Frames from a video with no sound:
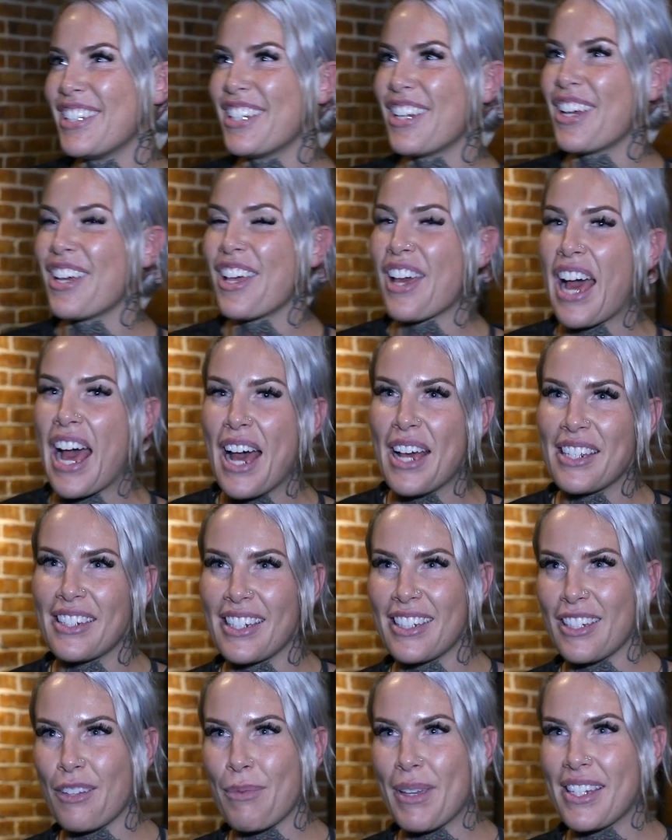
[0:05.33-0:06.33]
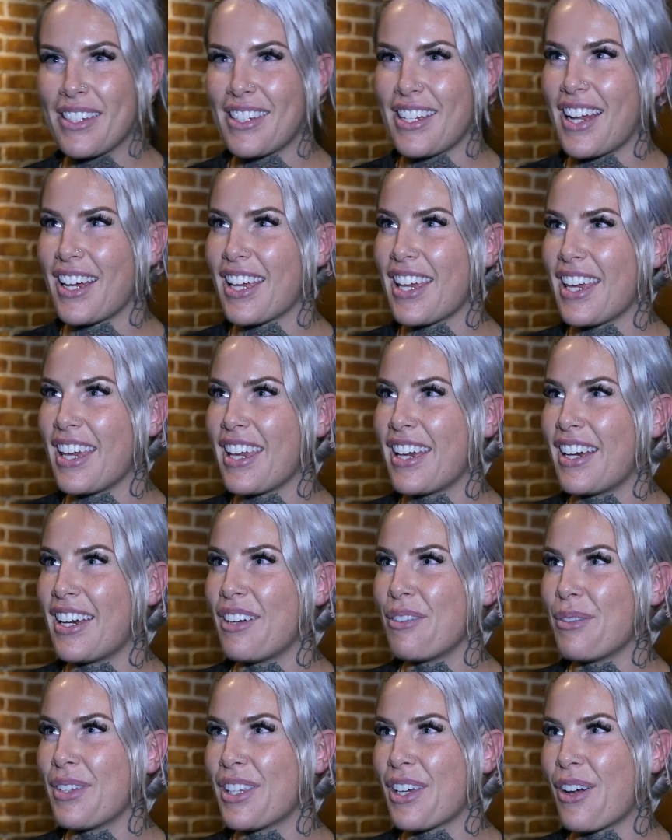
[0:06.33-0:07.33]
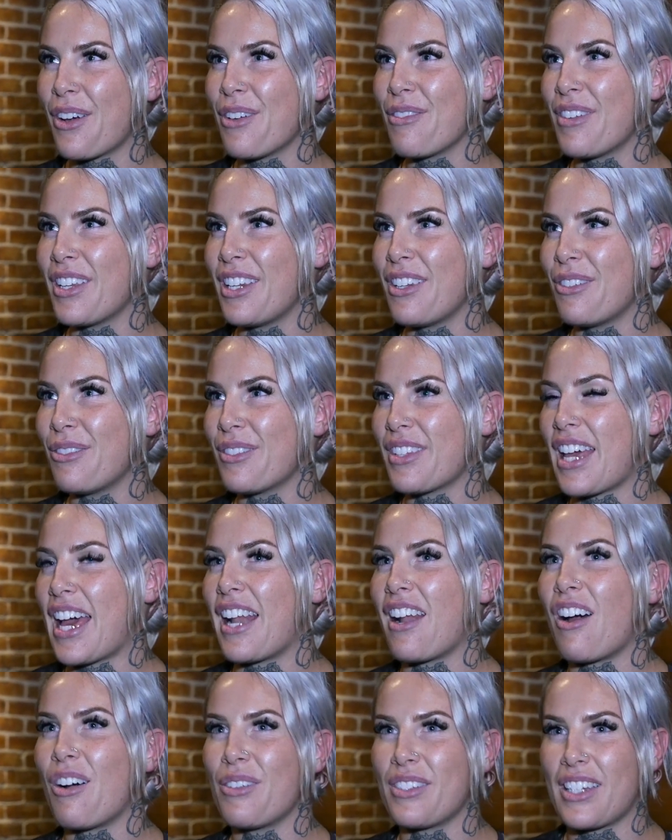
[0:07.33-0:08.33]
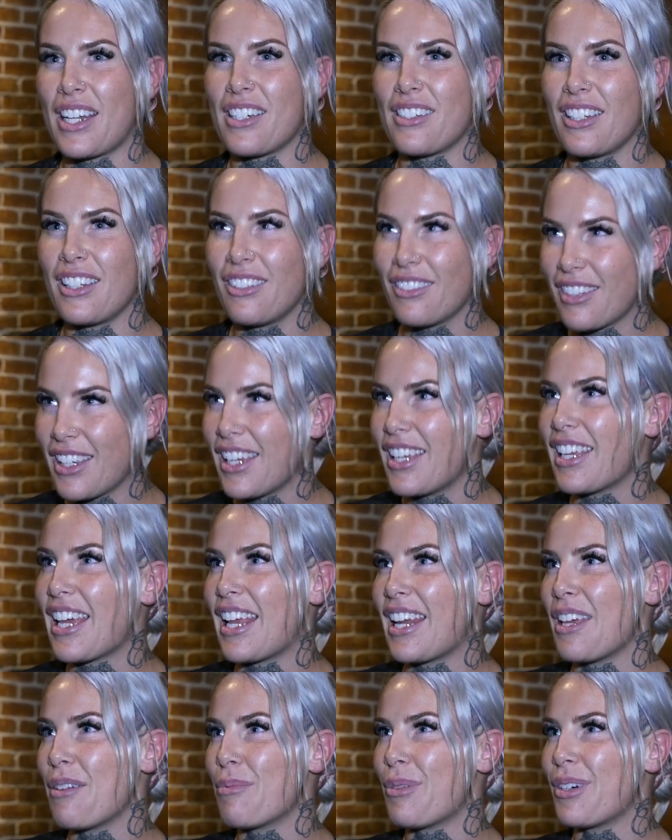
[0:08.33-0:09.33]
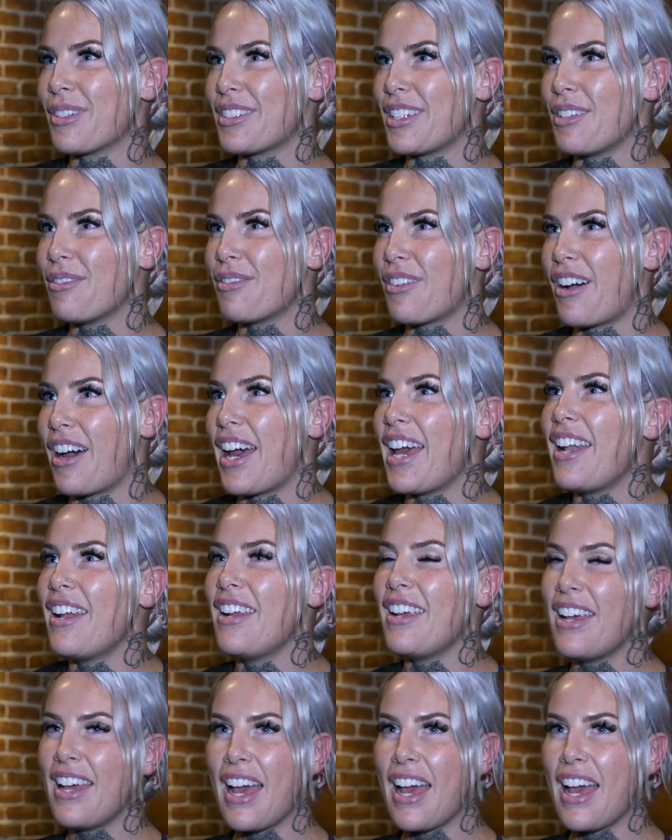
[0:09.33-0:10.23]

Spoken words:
You know, since I've been stuck here with COVID and all that, I was actually looking at getting a boxing fight.